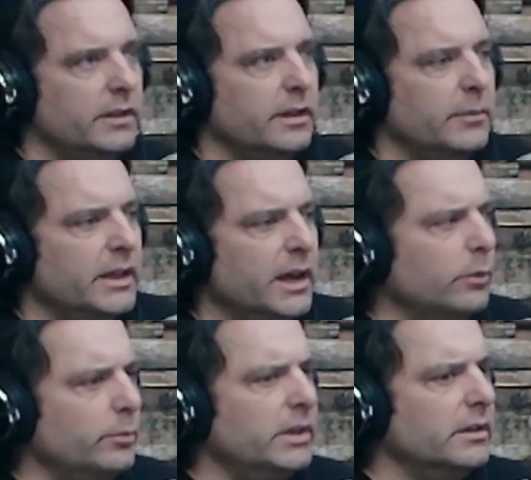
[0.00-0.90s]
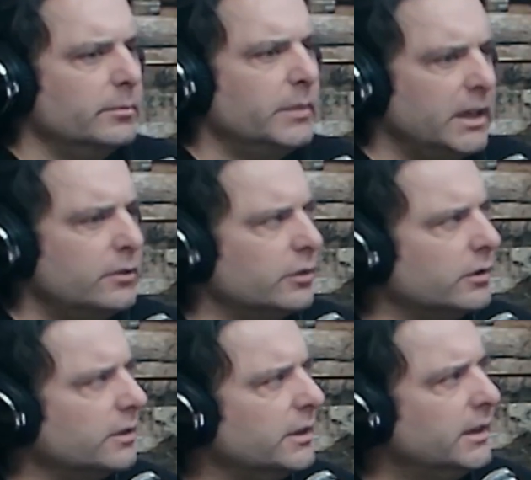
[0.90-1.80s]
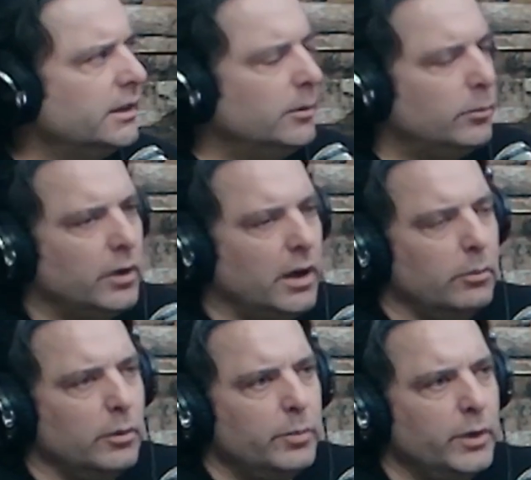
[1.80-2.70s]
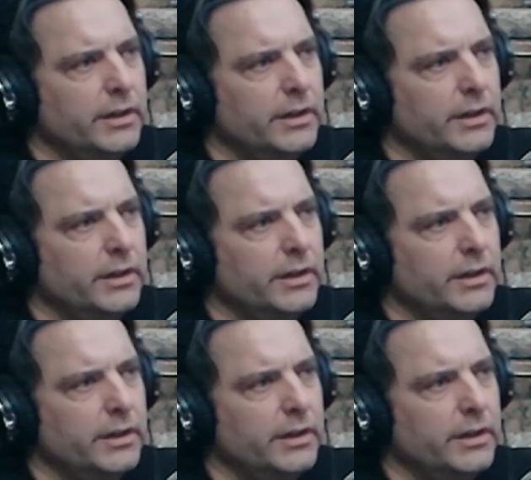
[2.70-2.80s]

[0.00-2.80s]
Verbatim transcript: shit. I mean that would be a major problem.